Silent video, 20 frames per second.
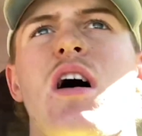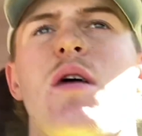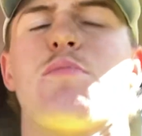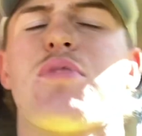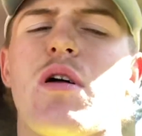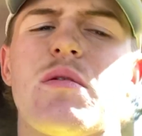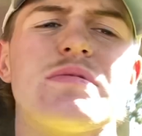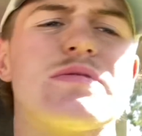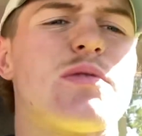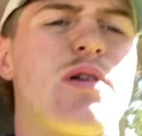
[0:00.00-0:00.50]

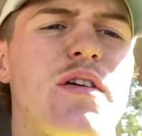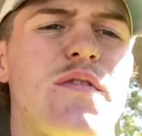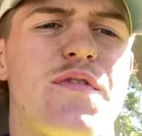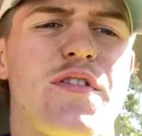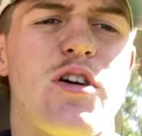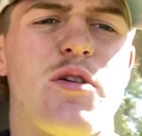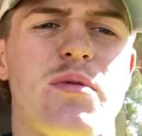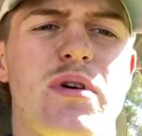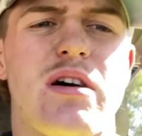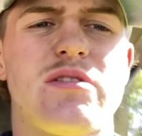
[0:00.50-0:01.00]
Pops won't
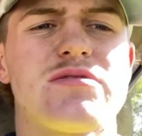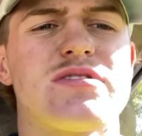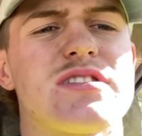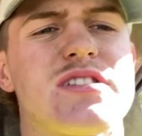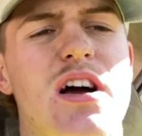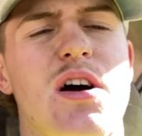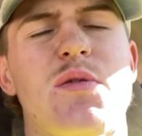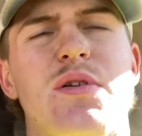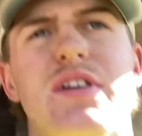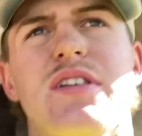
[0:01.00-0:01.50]
film, I'll just
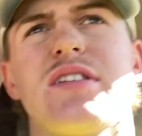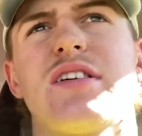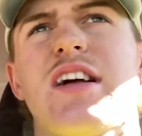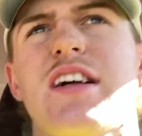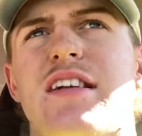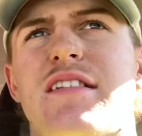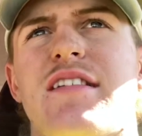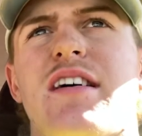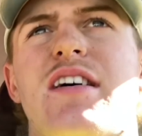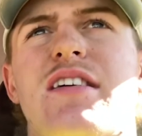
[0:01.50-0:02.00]
go in,
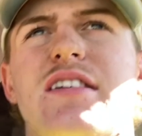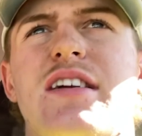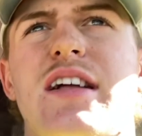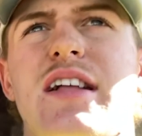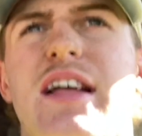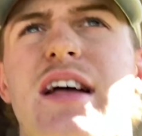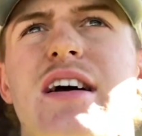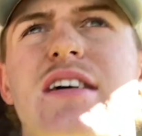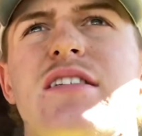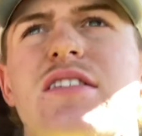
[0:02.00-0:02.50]
get it done, get
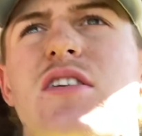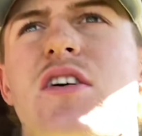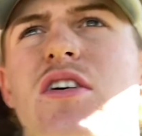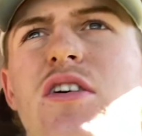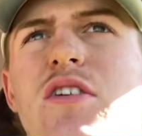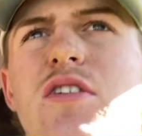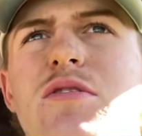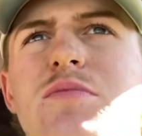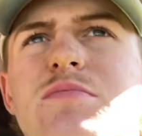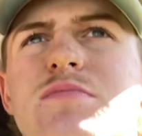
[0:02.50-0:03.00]
out, go
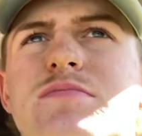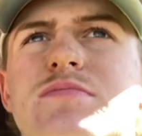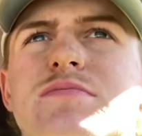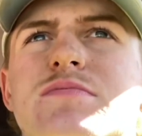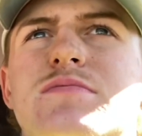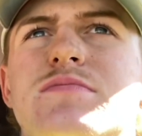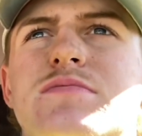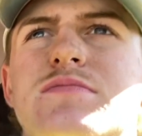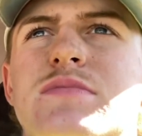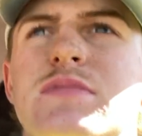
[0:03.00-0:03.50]
home.
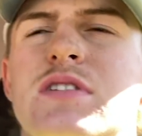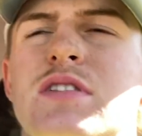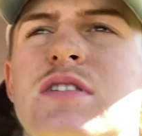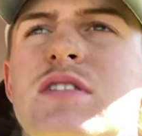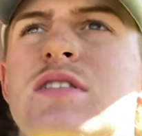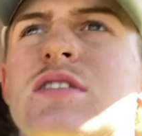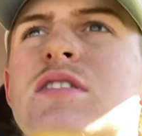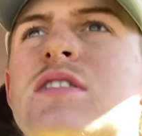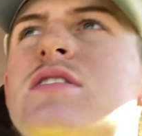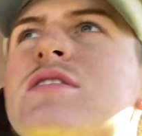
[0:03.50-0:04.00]

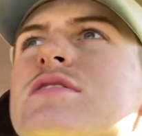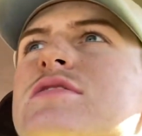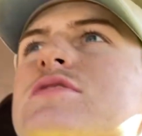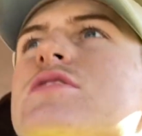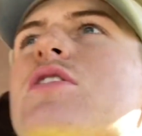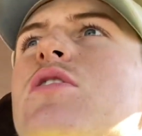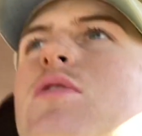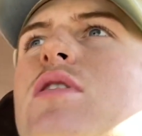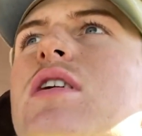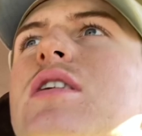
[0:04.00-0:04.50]
So
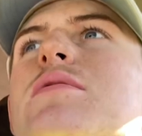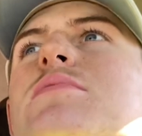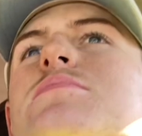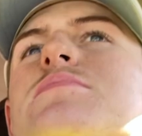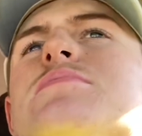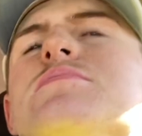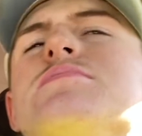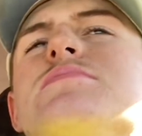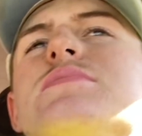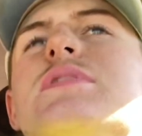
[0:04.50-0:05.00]

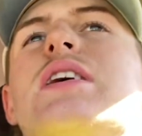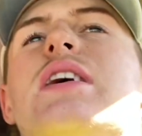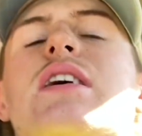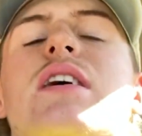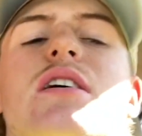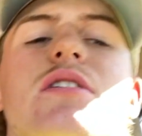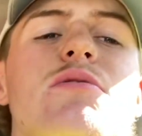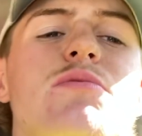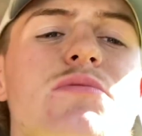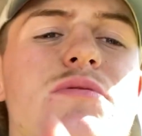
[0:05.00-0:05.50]
um,
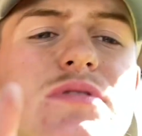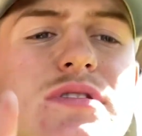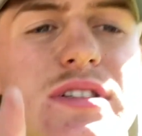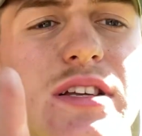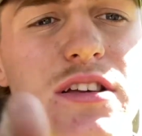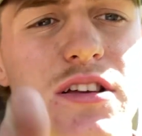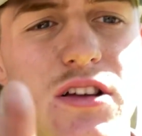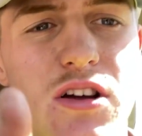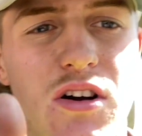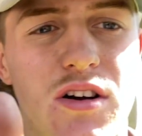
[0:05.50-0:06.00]
yeah, I will see
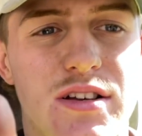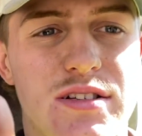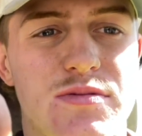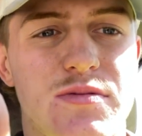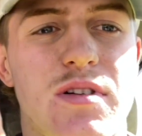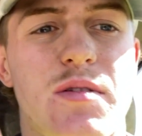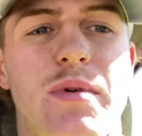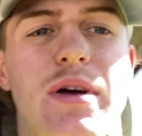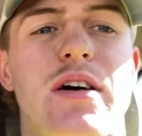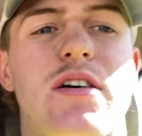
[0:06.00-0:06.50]
you guys
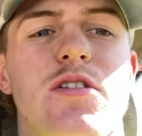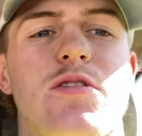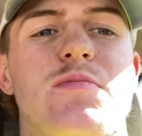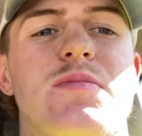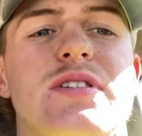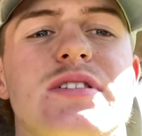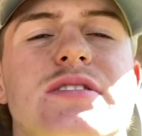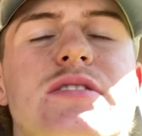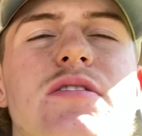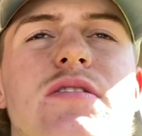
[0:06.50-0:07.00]
when I'm at home
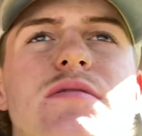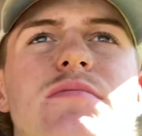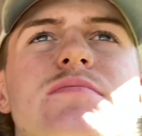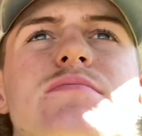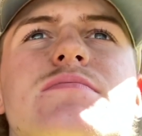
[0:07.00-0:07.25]
this time.